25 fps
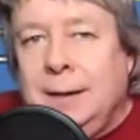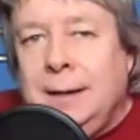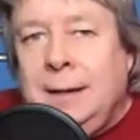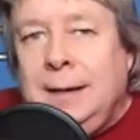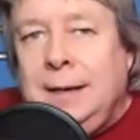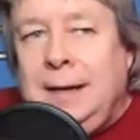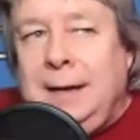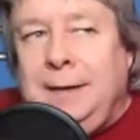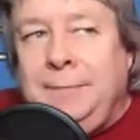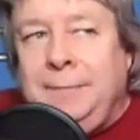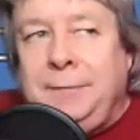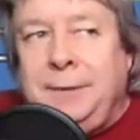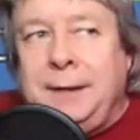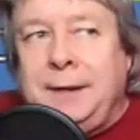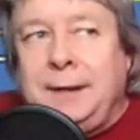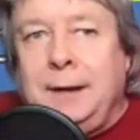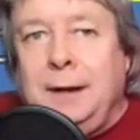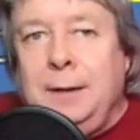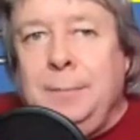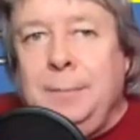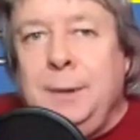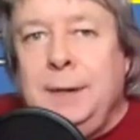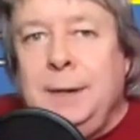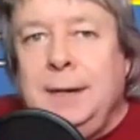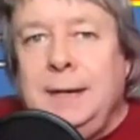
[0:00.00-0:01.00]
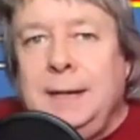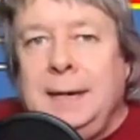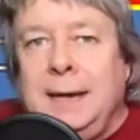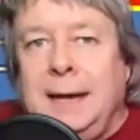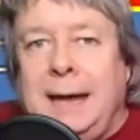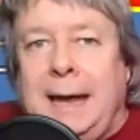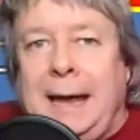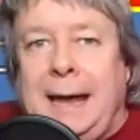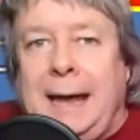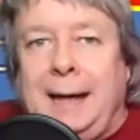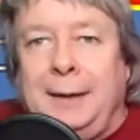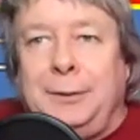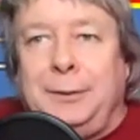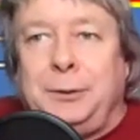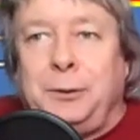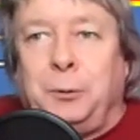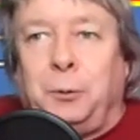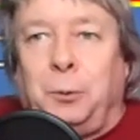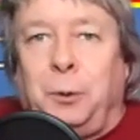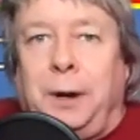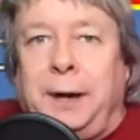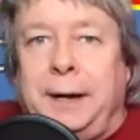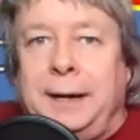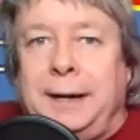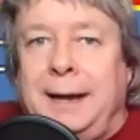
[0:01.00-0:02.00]
if they come in at the
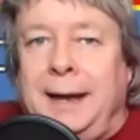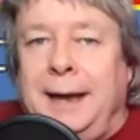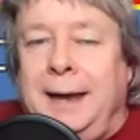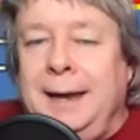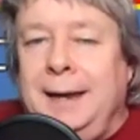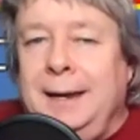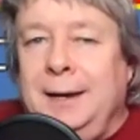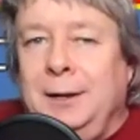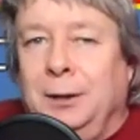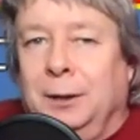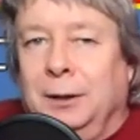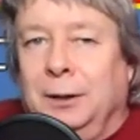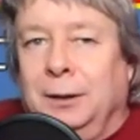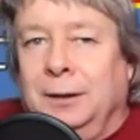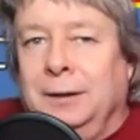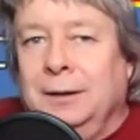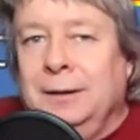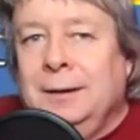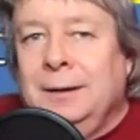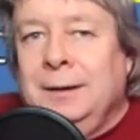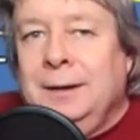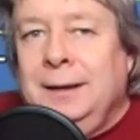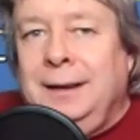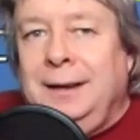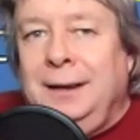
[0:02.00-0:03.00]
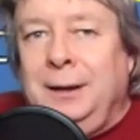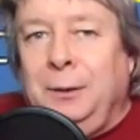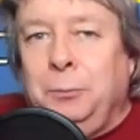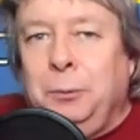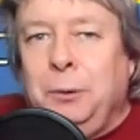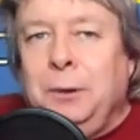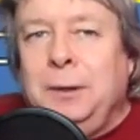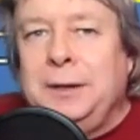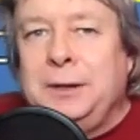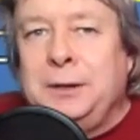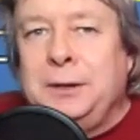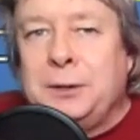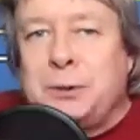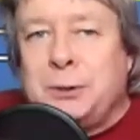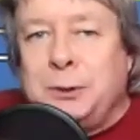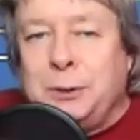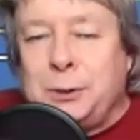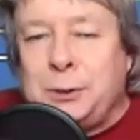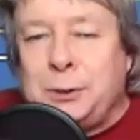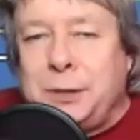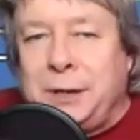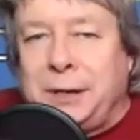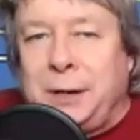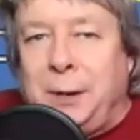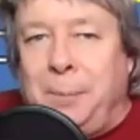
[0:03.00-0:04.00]
right angle, it really just
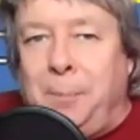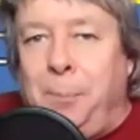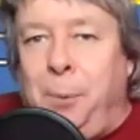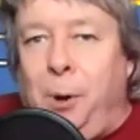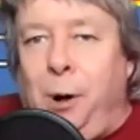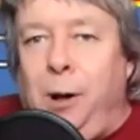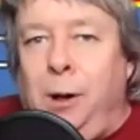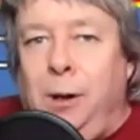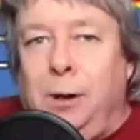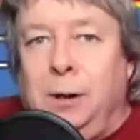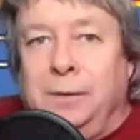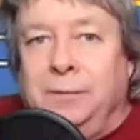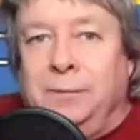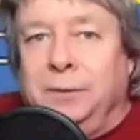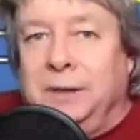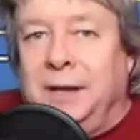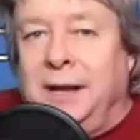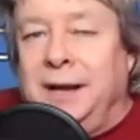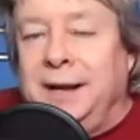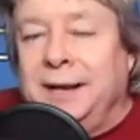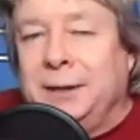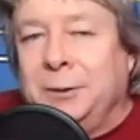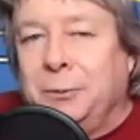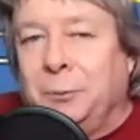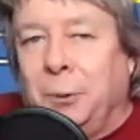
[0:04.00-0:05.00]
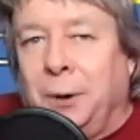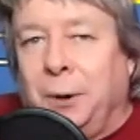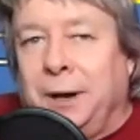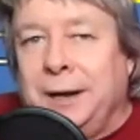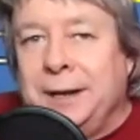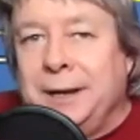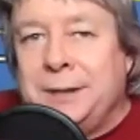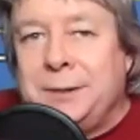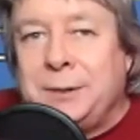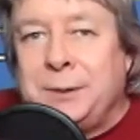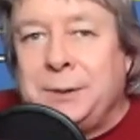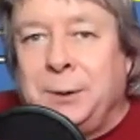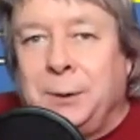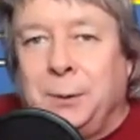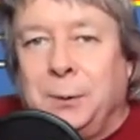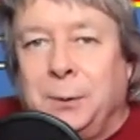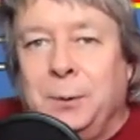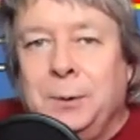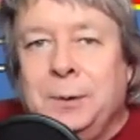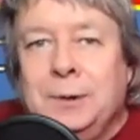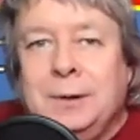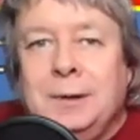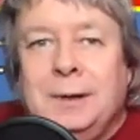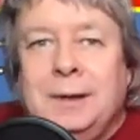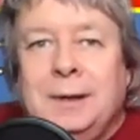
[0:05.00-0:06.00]
looks like a ball of light, right?
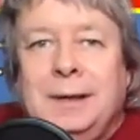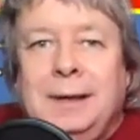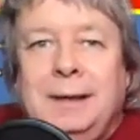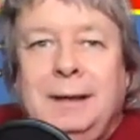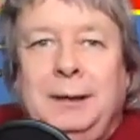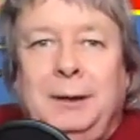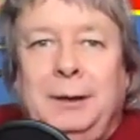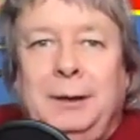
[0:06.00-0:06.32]
So you